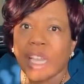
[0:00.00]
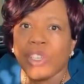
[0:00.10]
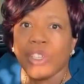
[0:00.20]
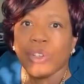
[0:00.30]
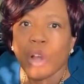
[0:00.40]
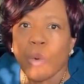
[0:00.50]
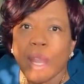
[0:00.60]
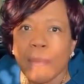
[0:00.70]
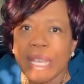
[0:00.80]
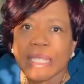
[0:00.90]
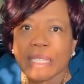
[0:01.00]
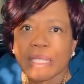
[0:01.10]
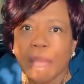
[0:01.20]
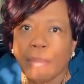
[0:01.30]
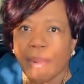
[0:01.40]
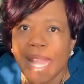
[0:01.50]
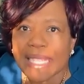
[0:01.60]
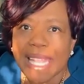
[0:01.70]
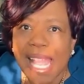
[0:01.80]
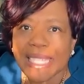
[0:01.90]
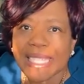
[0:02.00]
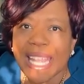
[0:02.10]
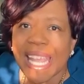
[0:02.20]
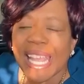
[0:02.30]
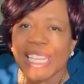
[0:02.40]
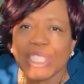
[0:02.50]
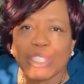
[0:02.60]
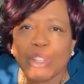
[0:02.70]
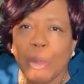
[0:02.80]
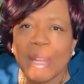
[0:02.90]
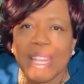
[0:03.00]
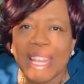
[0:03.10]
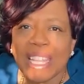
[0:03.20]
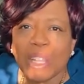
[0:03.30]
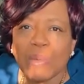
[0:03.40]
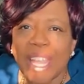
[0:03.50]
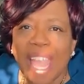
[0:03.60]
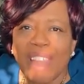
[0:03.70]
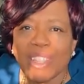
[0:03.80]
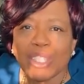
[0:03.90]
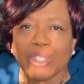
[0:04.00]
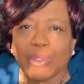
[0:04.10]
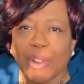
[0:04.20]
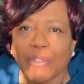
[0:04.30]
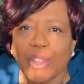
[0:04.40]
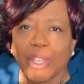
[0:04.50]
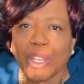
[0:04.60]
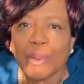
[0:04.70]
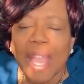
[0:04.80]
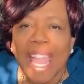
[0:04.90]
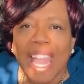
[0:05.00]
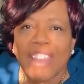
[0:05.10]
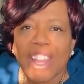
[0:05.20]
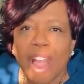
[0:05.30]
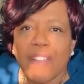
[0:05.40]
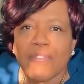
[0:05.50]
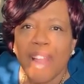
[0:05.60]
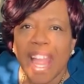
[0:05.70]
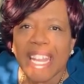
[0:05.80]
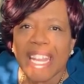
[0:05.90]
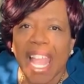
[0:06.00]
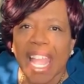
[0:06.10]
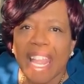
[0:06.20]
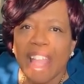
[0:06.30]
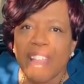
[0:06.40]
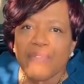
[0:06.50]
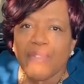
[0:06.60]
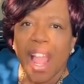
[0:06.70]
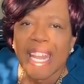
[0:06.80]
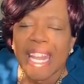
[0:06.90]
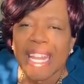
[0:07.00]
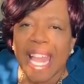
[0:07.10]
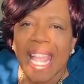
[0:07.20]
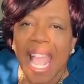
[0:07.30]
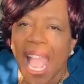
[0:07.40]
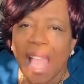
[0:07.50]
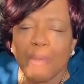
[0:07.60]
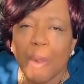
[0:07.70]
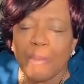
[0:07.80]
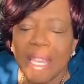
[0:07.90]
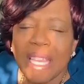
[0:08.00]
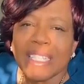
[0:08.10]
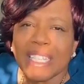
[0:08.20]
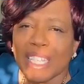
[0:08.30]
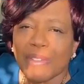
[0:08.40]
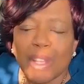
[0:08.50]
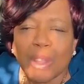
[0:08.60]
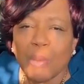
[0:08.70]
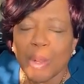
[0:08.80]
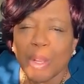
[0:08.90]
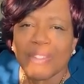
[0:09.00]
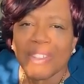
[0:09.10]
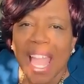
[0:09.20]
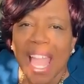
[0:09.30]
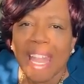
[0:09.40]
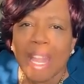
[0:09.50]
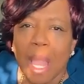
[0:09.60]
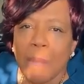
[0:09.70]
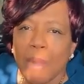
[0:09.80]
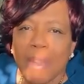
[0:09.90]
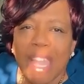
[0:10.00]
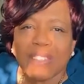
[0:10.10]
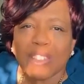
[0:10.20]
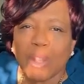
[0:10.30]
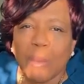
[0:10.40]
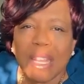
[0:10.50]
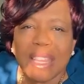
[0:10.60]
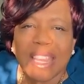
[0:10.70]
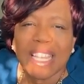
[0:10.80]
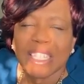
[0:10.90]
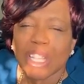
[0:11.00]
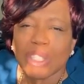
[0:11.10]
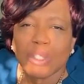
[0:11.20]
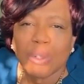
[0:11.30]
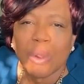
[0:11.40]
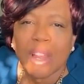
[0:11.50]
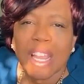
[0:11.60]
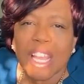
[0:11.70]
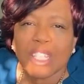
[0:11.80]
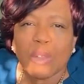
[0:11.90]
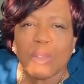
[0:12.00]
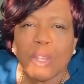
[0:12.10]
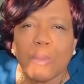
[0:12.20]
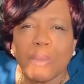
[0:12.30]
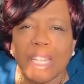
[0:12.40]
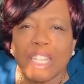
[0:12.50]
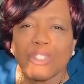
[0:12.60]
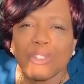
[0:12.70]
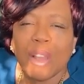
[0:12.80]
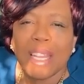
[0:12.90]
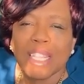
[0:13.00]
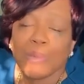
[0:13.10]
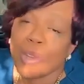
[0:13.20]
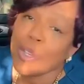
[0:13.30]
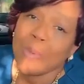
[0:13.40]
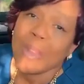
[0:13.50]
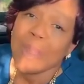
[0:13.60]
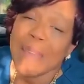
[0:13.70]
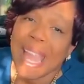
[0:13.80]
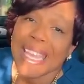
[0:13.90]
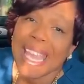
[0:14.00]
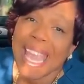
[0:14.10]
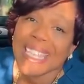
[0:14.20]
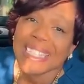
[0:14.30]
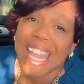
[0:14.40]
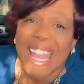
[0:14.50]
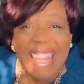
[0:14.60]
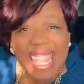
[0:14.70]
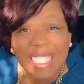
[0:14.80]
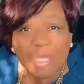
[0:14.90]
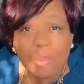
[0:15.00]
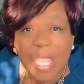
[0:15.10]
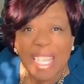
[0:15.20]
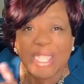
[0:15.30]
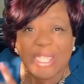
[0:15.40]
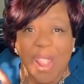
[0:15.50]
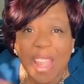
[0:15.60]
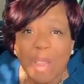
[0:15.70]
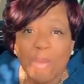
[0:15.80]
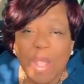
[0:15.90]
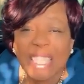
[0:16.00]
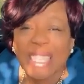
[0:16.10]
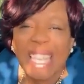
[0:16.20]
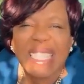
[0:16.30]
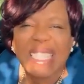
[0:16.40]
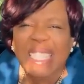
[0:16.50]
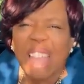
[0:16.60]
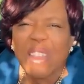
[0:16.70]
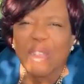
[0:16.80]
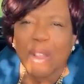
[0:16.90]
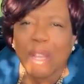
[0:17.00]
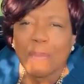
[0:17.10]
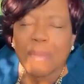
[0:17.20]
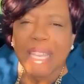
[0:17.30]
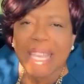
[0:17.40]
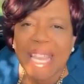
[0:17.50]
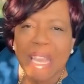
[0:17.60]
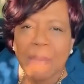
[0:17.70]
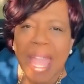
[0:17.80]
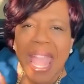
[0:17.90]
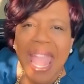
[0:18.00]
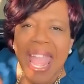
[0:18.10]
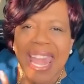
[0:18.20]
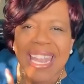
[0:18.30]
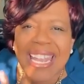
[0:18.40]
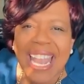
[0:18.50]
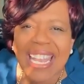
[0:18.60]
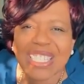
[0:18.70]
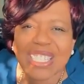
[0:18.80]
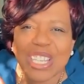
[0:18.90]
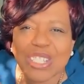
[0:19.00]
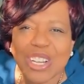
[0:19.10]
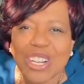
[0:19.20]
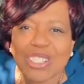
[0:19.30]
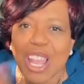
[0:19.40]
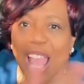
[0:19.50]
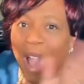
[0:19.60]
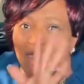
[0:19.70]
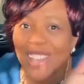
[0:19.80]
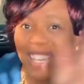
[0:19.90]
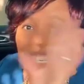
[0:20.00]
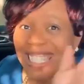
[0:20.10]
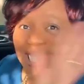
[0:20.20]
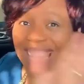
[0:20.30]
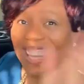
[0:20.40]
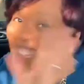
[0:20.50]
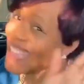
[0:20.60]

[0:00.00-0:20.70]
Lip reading: You don't want to miss The Process. It's so many things that we have in store for you. And then on Friday night, I will be delivering the word of God, but we have so many things in store. So will you please join us? Will you be my guest this week, starting Wednesday, 7:30 p.m. at Lansing Church? I'm looking to see you